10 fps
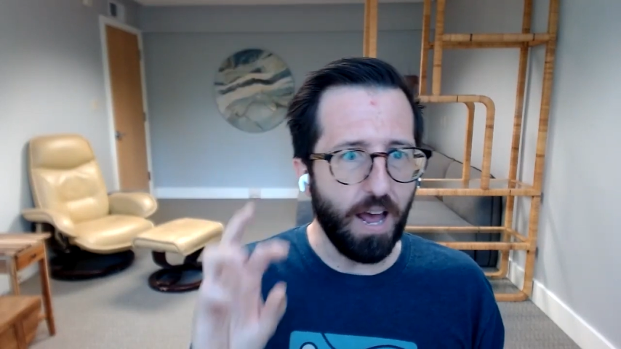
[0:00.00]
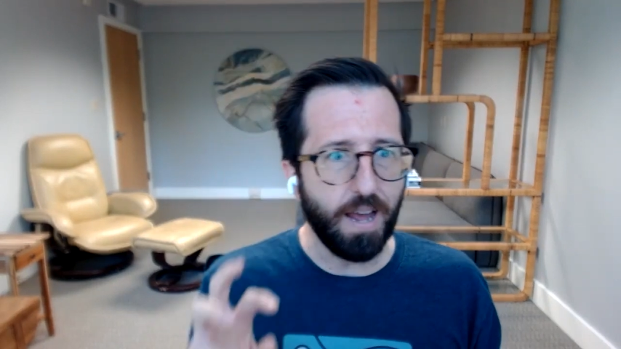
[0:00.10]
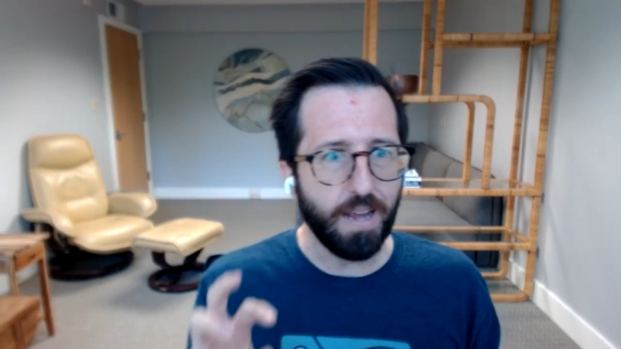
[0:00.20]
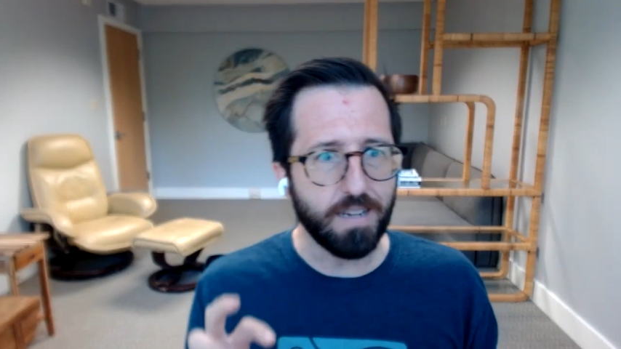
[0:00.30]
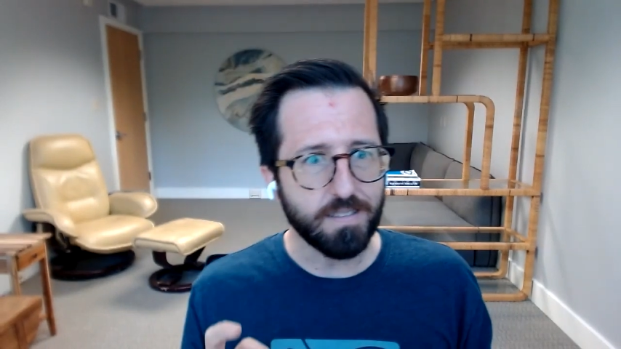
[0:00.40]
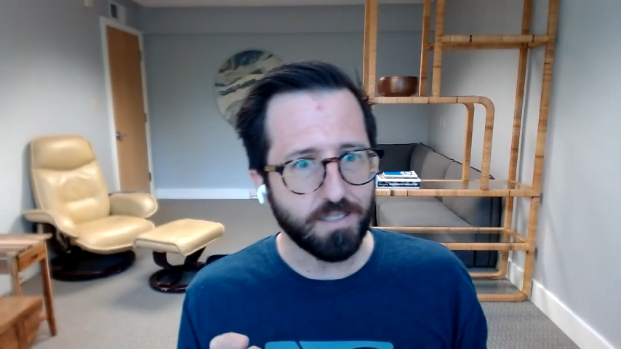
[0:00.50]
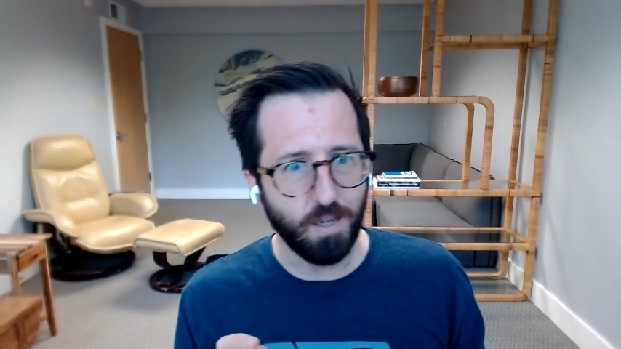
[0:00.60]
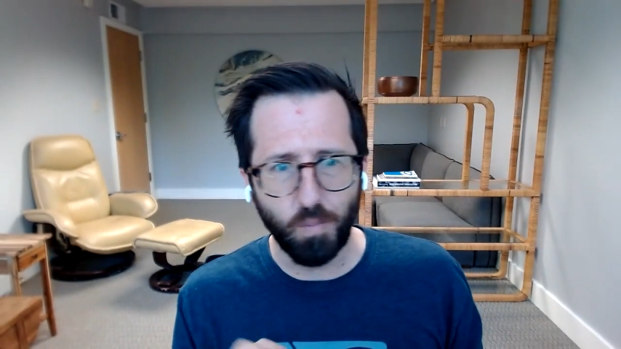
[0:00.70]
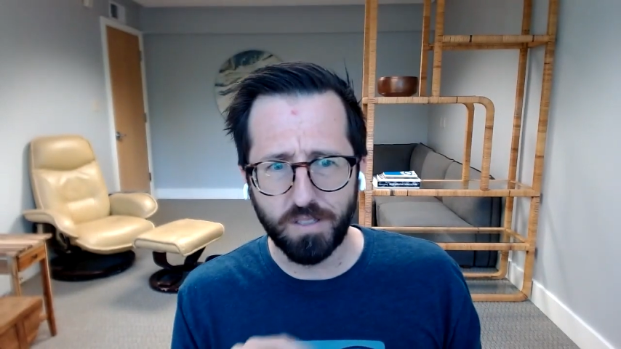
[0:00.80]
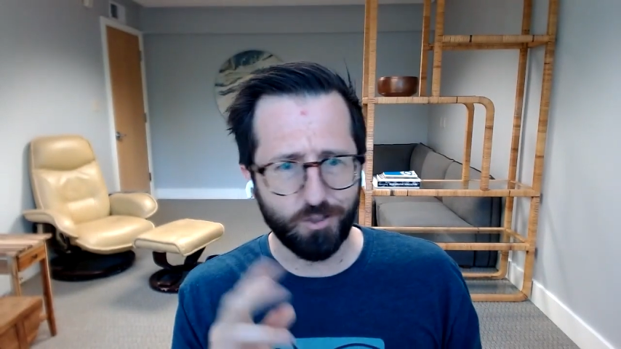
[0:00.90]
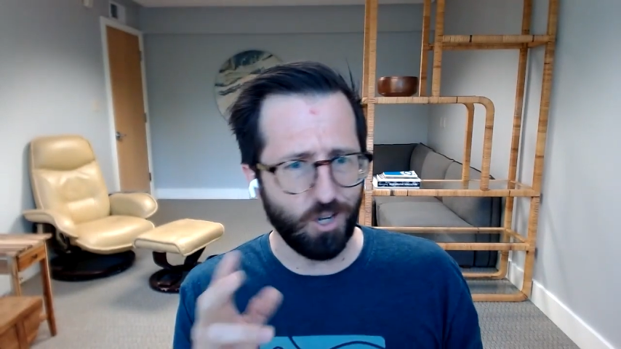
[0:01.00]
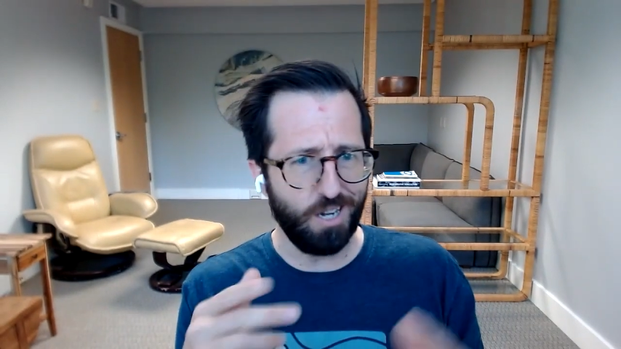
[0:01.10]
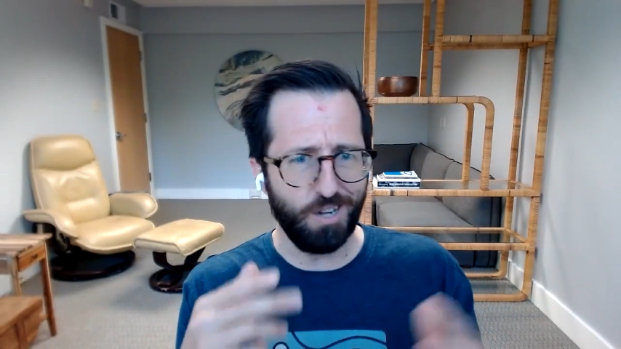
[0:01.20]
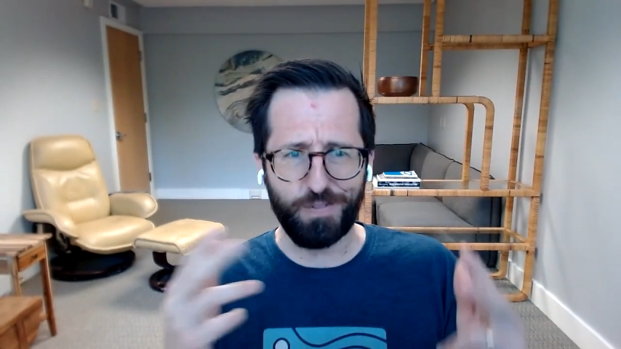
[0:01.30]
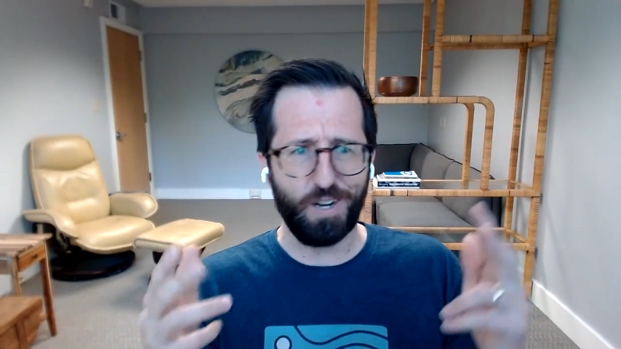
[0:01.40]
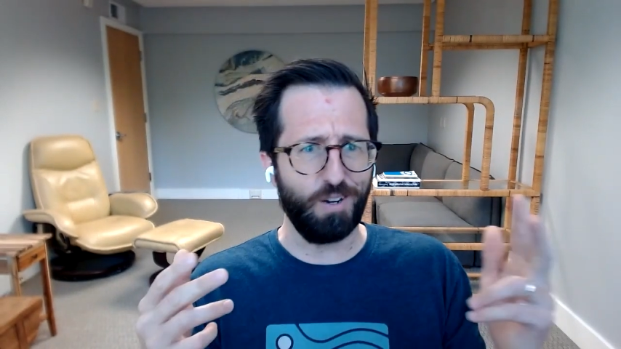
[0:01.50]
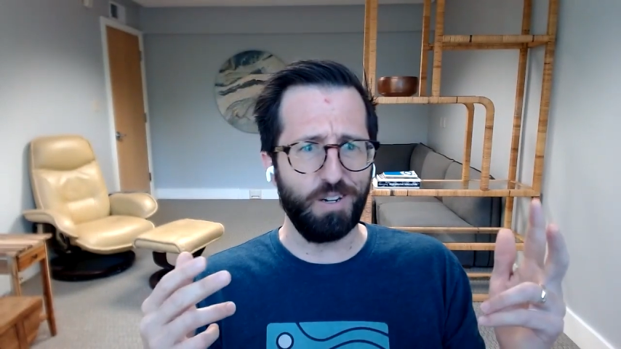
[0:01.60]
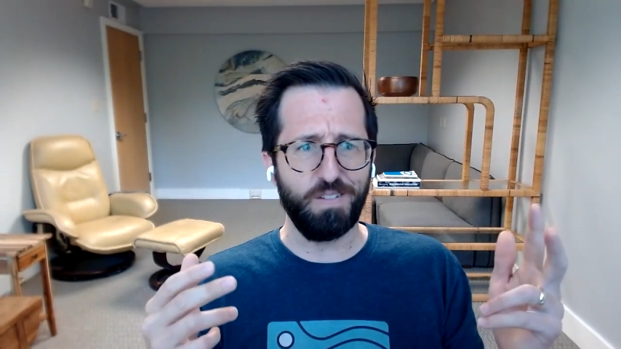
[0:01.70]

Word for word: red flag, someone's trying